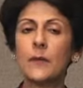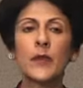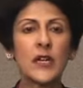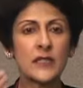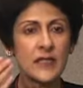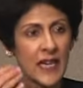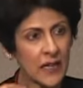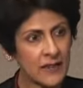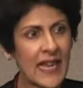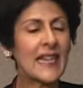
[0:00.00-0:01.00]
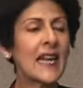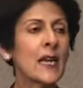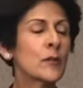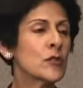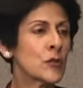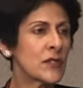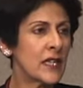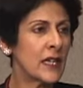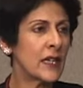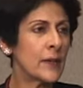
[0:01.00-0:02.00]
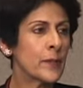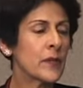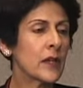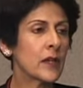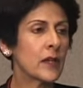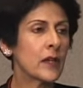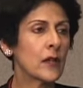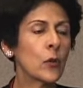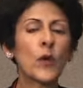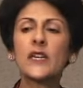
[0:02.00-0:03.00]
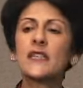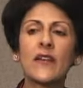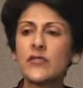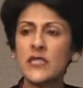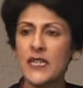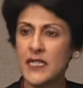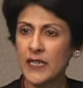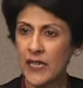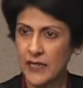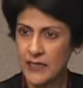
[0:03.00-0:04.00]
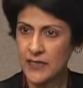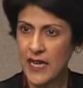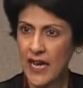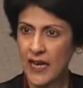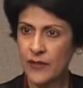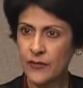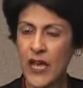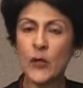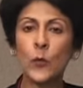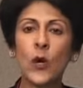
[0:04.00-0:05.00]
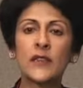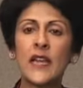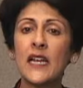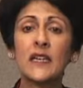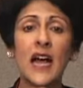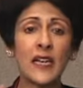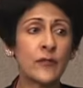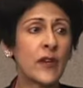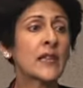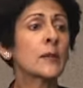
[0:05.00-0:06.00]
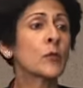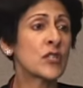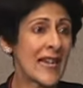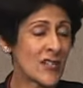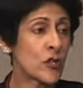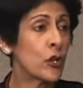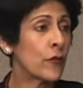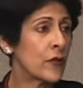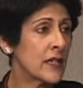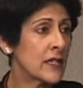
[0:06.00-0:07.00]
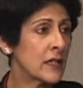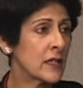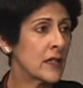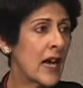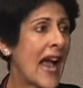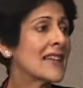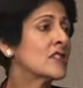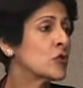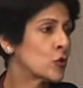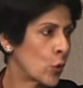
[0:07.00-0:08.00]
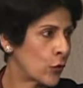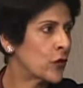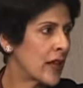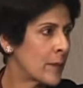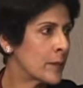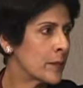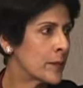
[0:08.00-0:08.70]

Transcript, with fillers: because they are then able to see what a devastating illness they have and what their life and the potential of it has in store for them.